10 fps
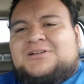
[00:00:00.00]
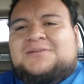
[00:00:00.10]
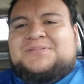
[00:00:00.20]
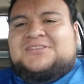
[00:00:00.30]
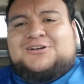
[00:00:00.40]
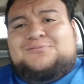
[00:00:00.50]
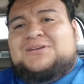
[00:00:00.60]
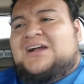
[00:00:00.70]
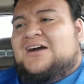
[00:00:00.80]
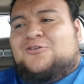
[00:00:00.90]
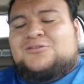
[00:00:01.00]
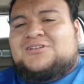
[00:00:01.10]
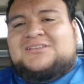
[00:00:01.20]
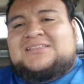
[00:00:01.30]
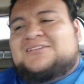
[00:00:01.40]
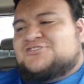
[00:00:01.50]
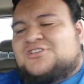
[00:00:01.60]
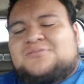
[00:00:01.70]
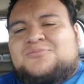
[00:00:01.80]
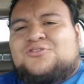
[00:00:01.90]
up until we got older. And then there
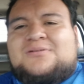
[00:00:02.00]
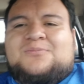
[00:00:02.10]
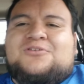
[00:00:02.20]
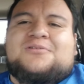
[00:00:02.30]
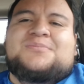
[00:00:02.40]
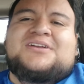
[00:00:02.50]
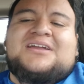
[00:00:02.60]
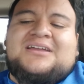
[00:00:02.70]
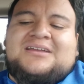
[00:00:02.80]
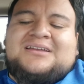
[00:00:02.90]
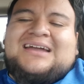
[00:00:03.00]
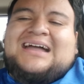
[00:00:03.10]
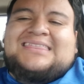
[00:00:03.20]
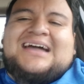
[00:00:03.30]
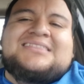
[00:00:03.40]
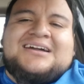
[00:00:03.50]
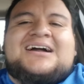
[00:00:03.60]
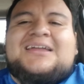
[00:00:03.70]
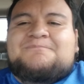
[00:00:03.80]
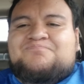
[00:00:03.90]
started more and more. But at that
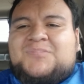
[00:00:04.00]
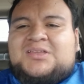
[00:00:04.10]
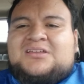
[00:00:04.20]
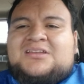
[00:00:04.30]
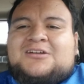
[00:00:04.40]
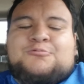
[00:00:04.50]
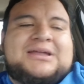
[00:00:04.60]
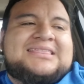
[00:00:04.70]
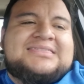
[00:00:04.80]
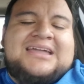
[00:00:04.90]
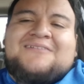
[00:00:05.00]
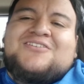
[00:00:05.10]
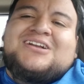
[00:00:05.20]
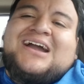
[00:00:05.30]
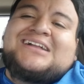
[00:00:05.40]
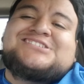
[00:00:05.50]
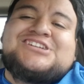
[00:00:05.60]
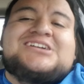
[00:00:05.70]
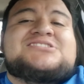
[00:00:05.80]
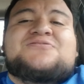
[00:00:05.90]
time, we never got
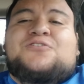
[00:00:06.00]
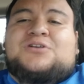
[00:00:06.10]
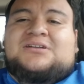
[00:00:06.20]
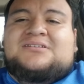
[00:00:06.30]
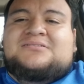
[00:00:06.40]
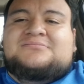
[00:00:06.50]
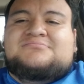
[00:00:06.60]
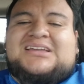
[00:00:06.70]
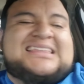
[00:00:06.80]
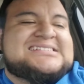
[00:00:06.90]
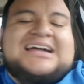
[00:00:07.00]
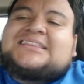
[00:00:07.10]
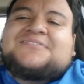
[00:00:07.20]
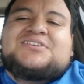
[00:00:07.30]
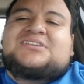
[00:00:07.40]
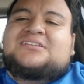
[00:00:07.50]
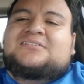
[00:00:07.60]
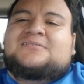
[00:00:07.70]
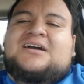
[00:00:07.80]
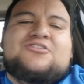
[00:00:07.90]
judged for it. At least I never did.
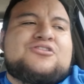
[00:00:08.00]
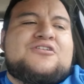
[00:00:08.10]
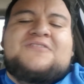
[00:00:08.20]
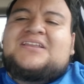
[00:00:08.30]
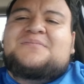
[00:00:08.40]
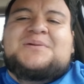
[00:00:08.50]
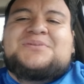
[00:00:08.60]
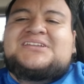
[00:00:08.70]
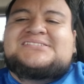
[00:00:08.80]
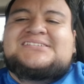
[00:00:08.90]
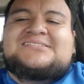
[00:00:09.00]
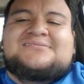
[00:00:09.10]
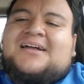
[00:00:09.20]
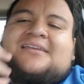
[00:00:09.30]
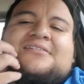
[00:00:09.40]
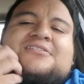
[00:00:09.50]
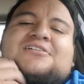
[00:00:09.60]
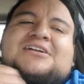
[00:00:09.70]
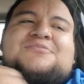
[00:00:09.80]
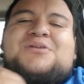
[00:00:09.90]
I don't know if any of my buddies did. I
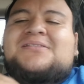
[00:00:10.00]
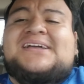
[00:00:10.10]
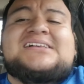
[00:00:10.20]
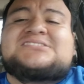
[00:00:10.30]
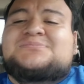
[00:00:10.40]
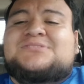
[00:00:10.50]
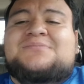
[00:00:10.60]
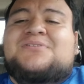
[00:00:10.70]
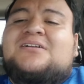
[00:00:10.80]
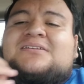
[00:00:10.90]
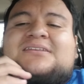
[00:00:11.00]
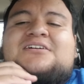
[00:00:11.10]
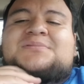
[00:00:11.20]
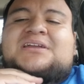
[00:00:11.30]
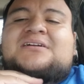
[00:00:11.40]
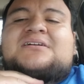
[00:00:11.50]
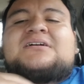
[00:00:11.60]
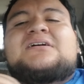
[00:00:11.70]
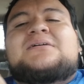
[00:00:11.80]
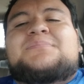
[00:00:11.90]
could probably ask them. They'd probably tell me.
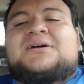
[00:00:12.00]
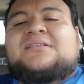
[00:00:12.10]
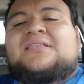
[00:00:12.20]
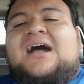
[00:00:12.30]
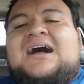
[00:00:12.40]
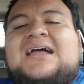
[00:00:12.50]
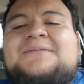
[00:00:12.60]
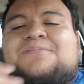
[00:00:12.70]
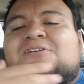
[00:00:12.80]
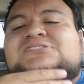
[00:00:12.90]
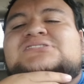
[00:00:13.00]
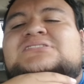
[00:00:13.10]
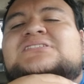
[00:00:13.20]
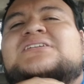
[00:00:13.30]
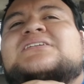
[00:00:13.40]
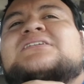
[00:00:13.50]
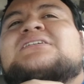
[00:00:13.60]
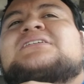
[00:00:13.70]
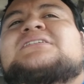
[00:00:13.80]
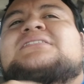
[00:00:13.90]
But I personally
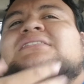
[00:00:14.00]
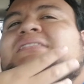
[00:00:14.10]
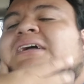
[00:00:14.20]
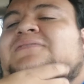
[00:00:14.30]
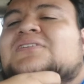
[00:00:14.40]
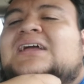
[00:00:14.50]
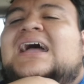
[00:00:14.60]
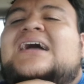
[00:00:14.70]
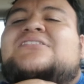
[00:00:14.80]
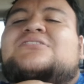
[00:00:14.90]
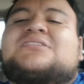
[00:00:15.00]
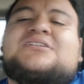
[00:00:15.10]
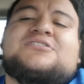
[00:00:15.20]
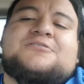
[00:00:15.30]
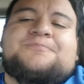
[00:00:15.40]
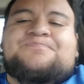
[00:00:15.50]
never had to deal